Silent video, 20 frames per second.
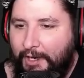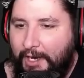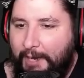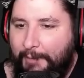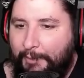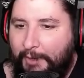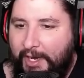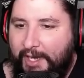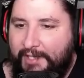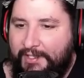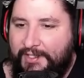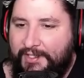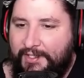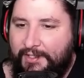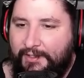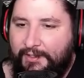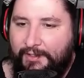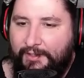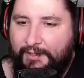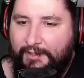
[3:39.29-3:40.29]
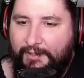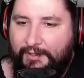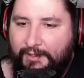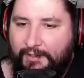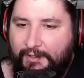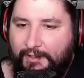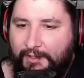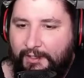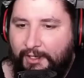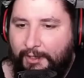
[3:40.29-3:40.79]
All right, brakes.
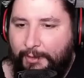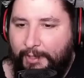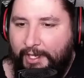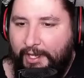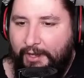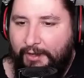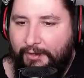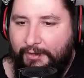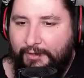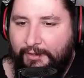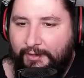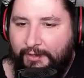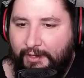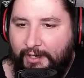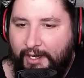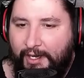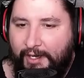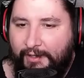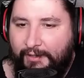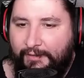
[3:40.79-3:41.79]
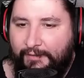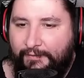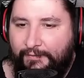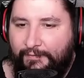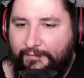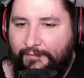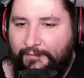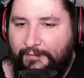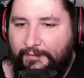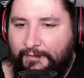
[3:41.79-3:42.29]
There we go. All right.
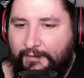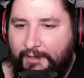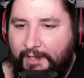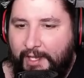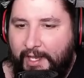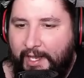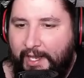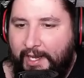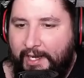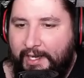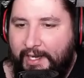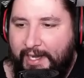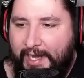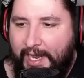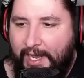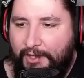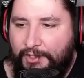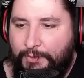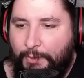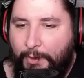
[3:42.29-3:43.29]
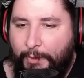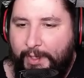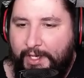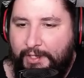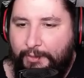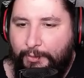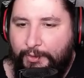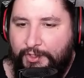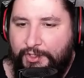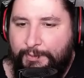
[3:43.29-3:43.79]
And now's where
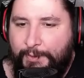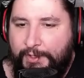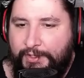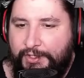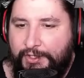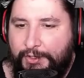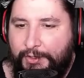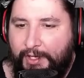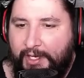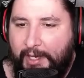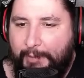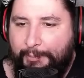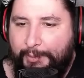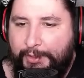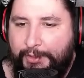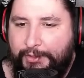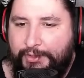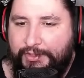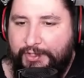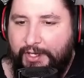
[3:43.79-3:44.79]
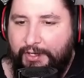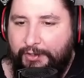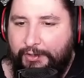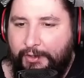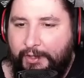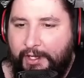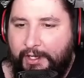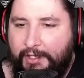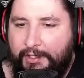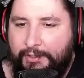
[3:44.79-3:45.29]
we get, we're supposed to do like a boost. I
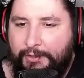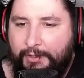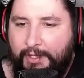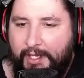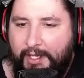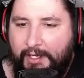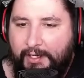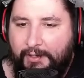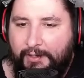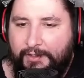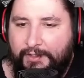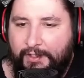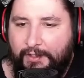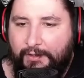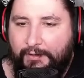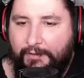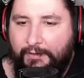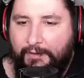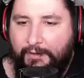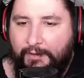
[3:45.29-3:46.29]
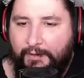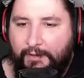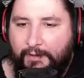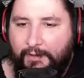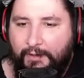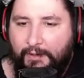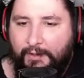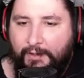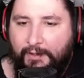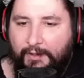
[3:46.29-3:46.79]
don't know how to do that. Is it,
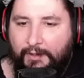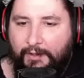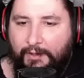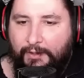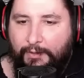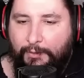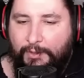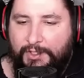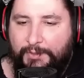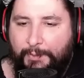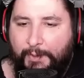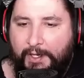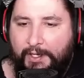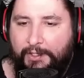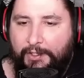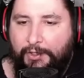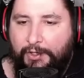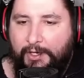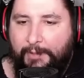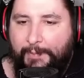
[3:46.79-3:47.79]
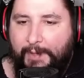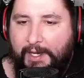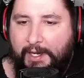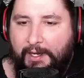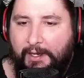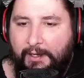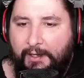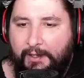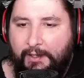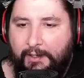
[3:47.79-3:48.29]
which button could it
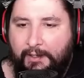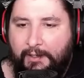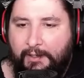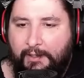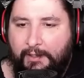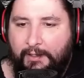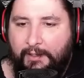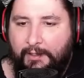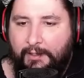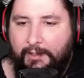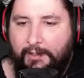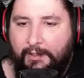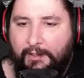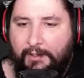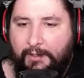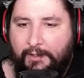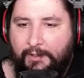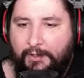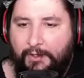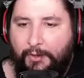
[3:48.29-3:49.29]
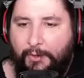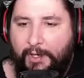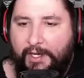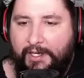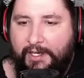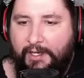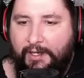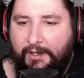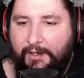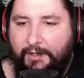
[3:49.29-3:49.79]
be? No
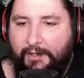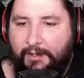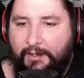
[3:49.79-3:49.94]
idea.